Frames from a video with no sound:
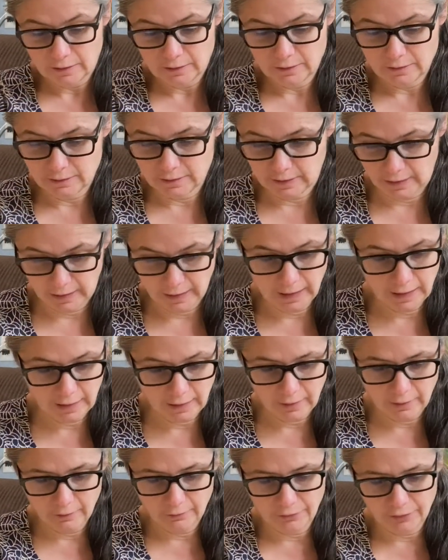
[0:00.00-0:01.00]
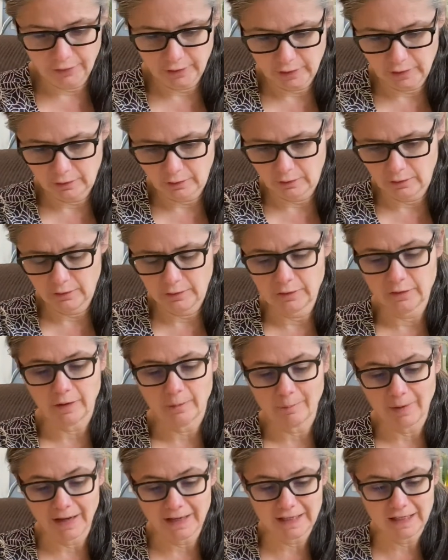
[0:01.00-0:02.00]
take out their... Now
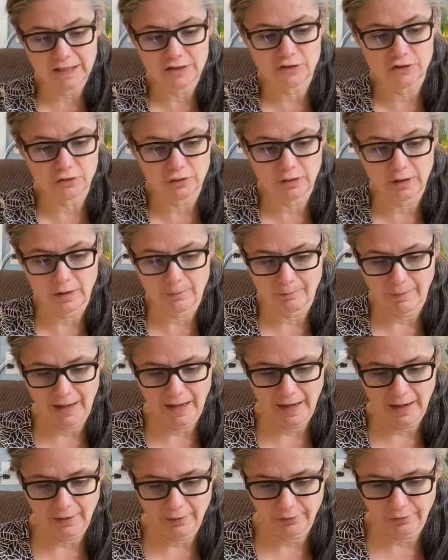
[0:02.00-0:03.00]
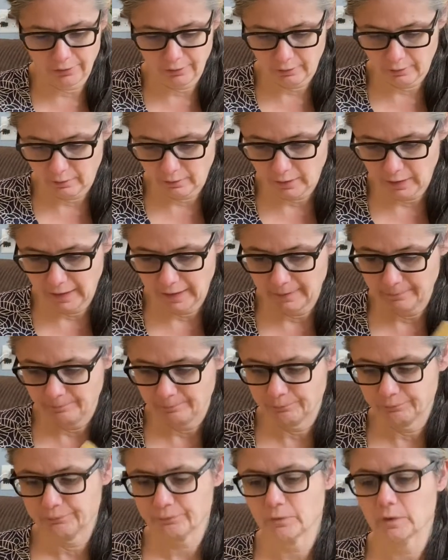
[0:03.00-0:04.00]
my kids do their math on...
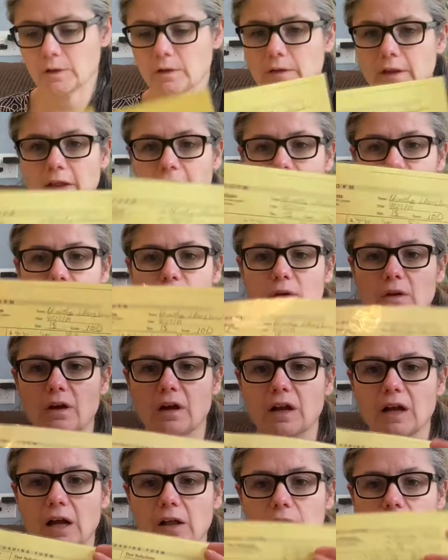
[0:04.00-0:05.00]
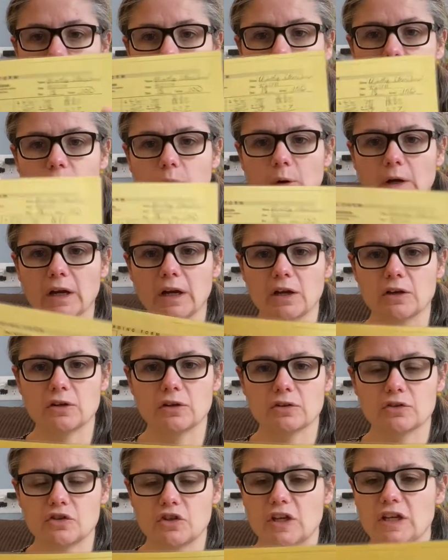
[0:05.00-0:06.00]
They like doing on colored squared
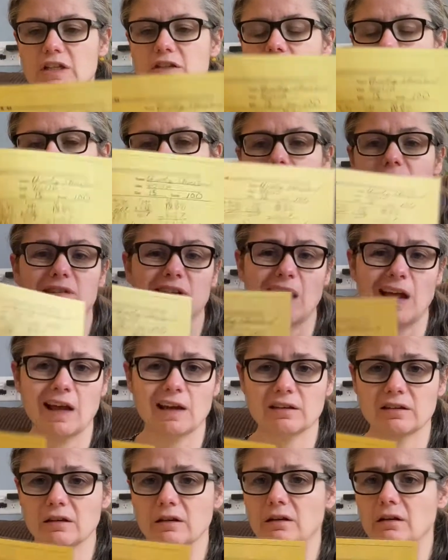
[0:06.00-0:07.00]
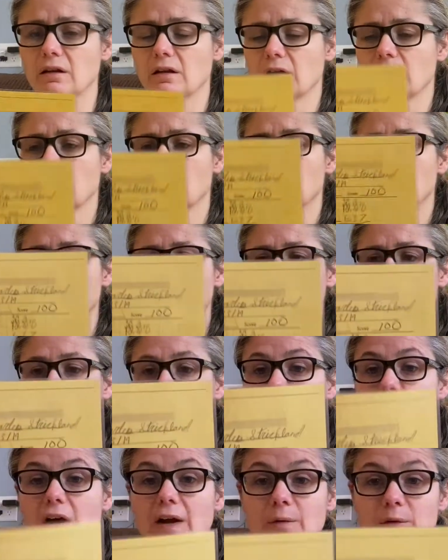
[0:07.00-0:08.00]
sheets, Saxon. Um,
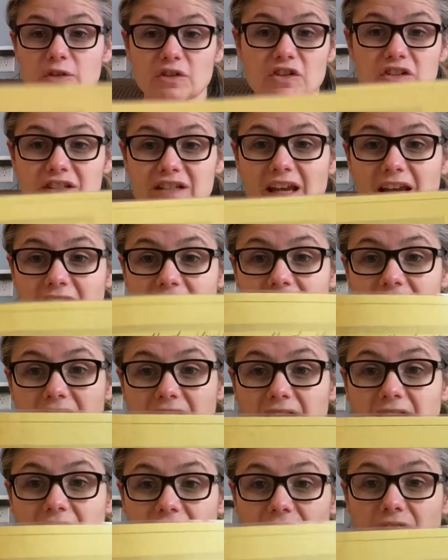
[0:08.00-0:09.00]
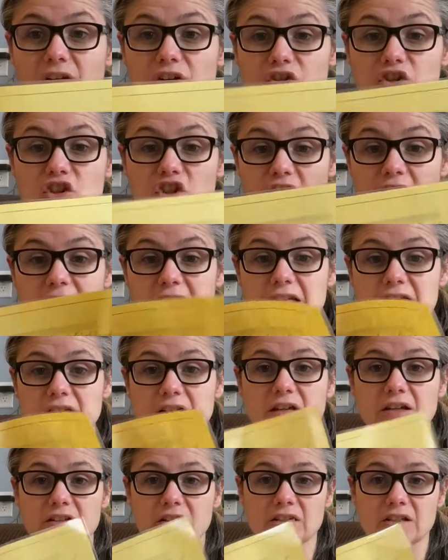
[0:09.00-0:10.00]
so I will just take their sheet,
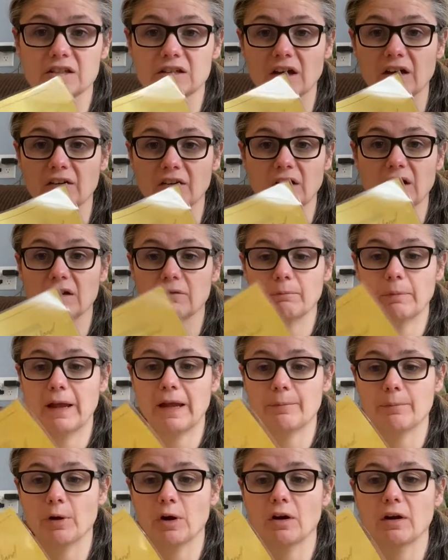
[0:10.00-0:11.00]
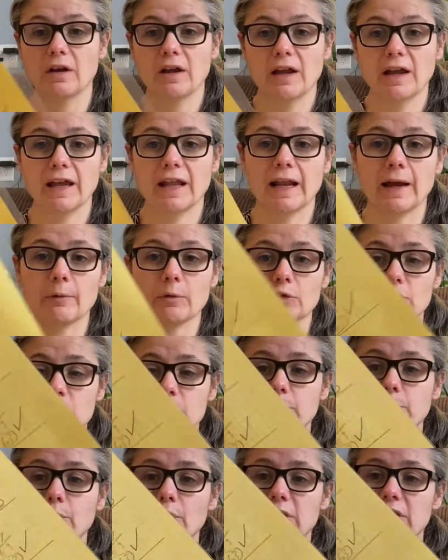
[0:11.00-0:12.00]
because it's done on paper, and I will
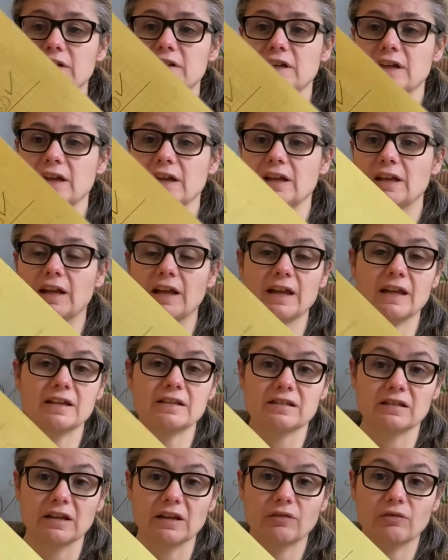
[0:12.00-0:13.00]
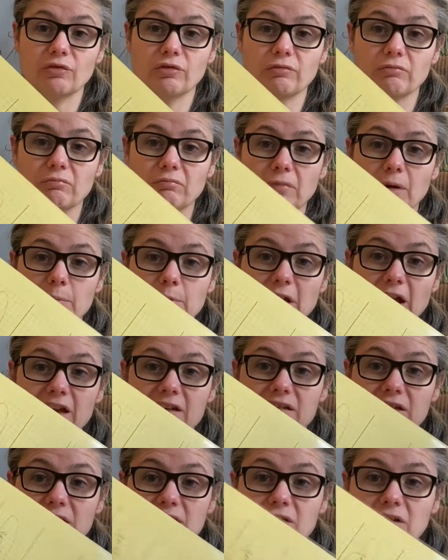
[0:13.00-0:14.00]
just put it in a sleeve a
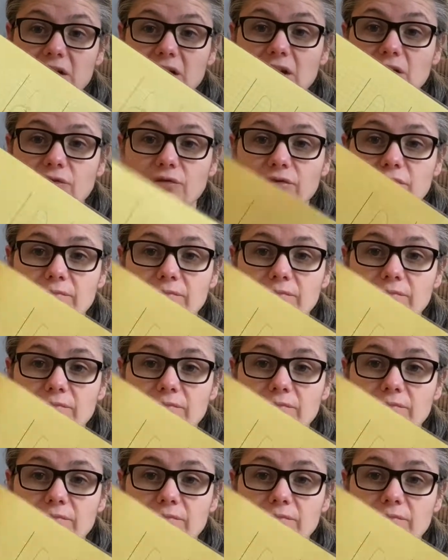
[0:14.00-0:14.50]
plastic sleeve